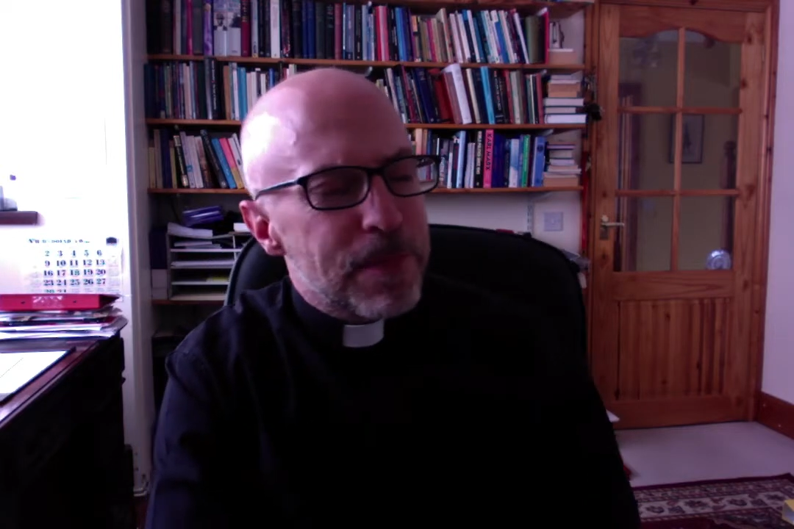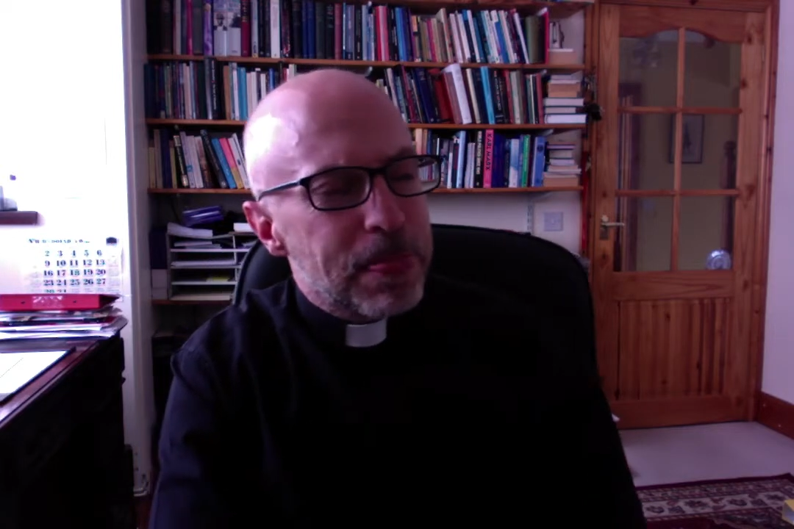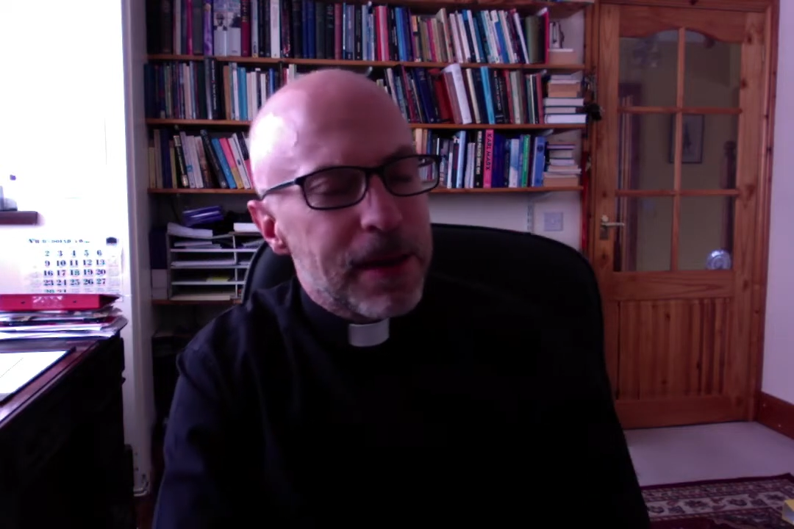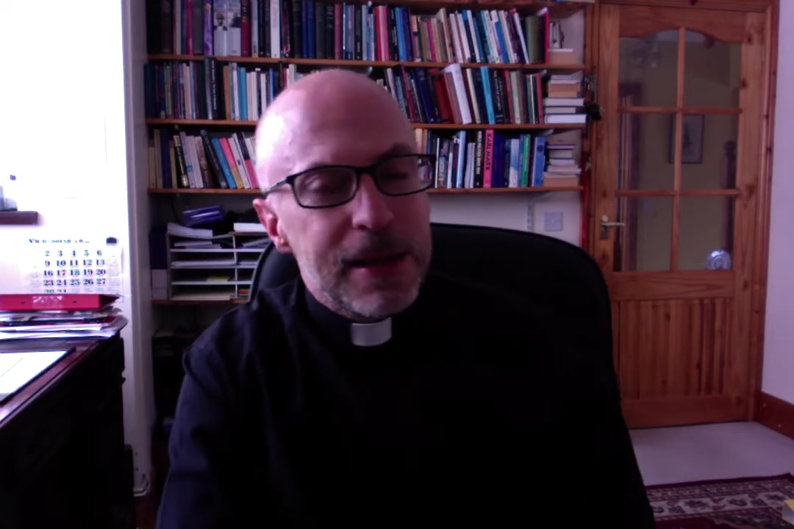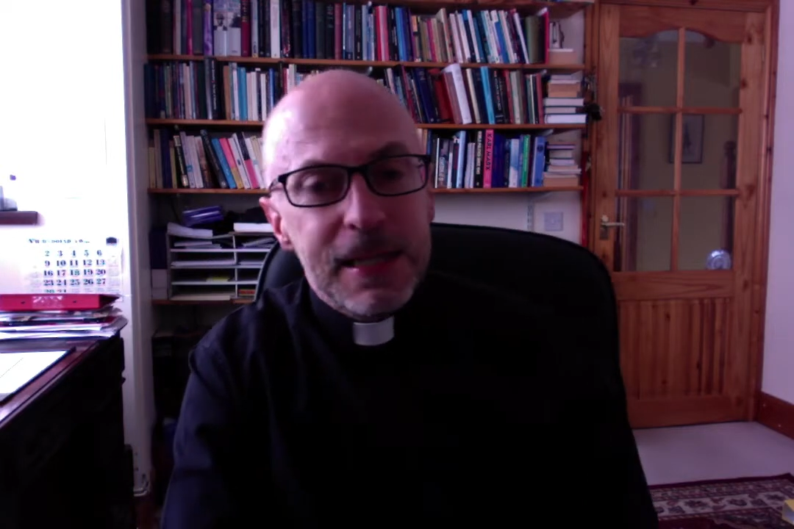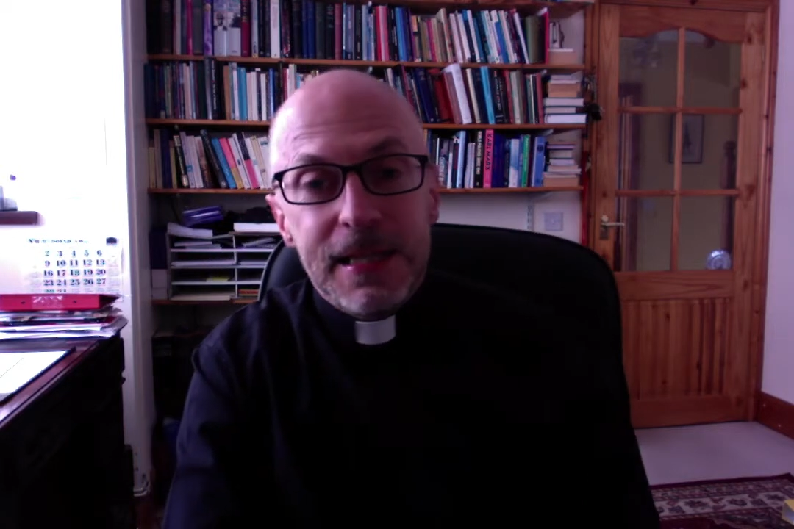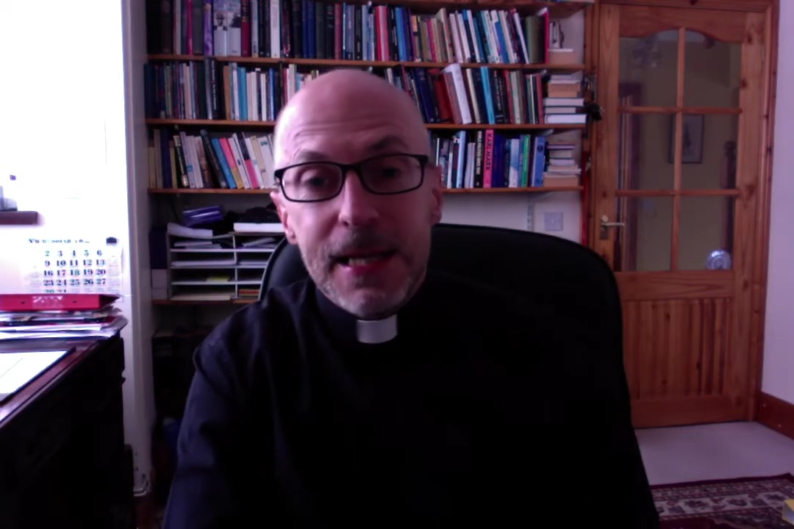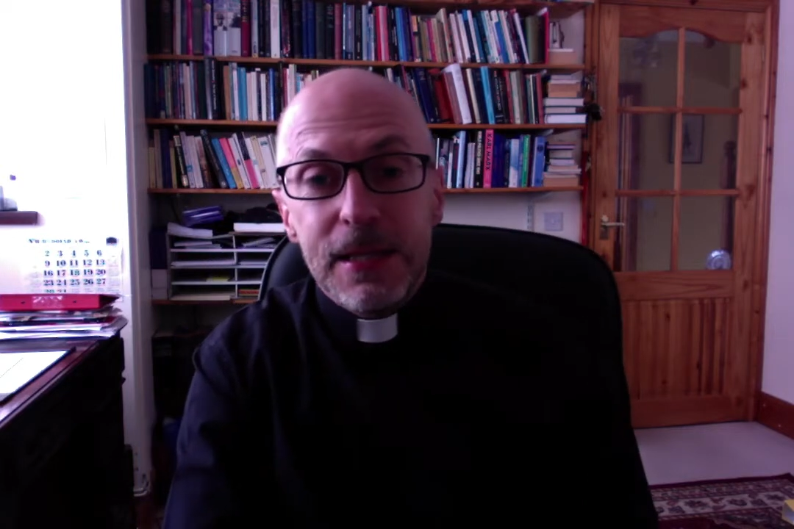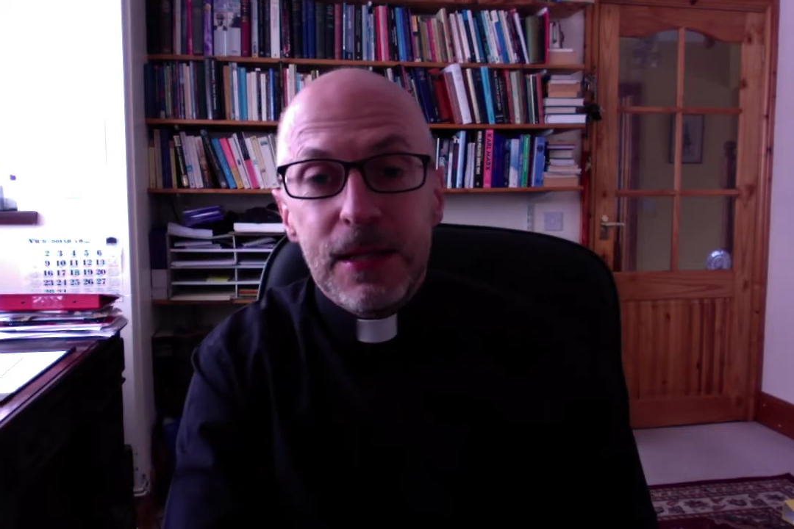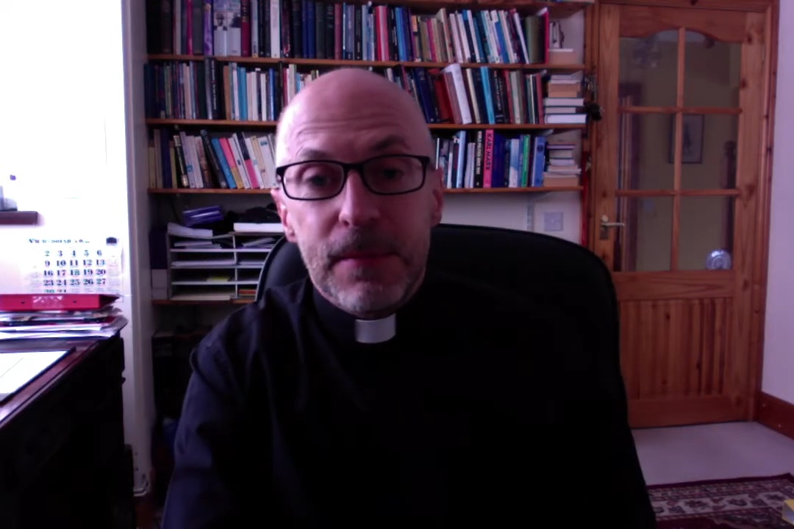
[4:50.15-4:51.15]
And he said
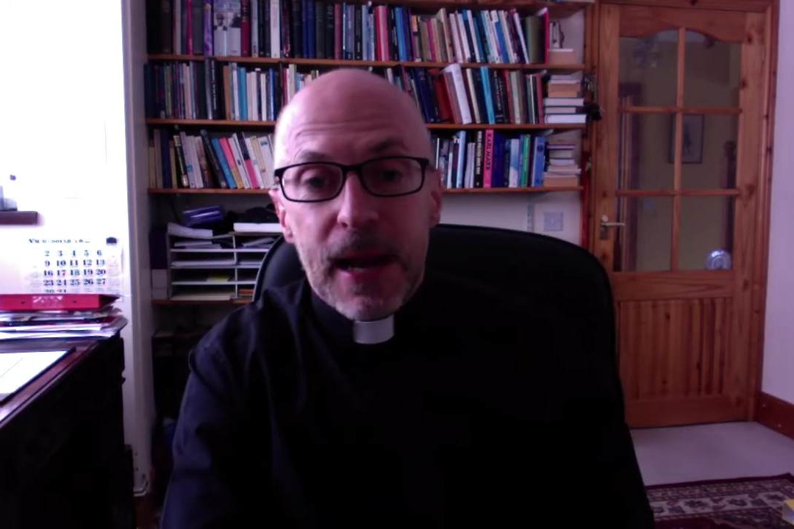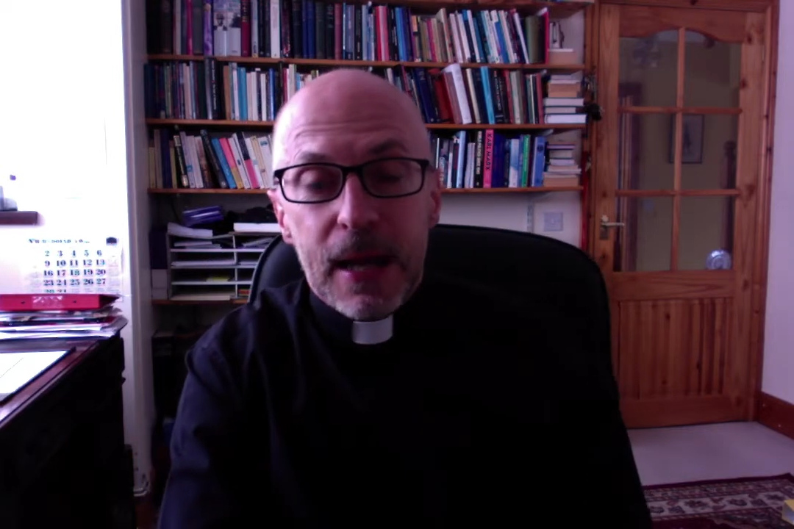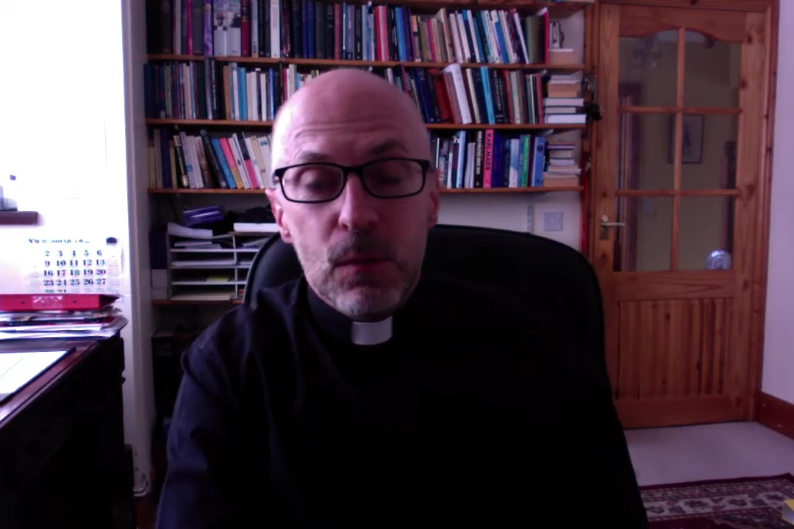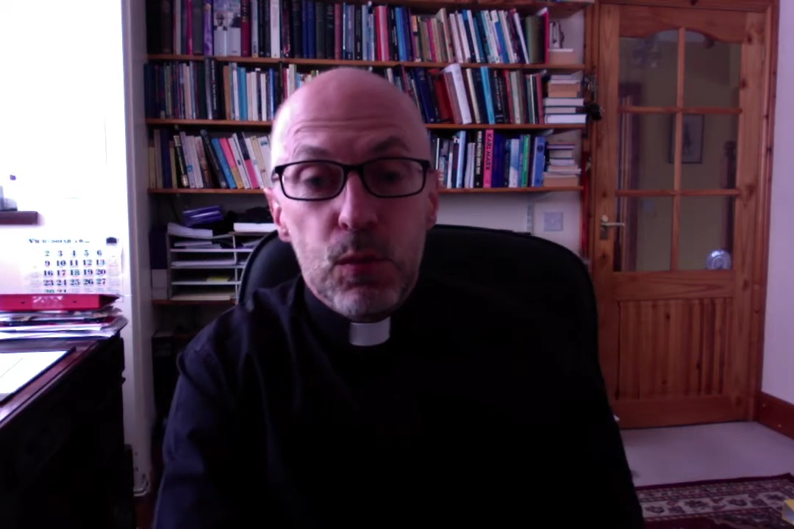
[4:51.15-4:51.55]
to the man,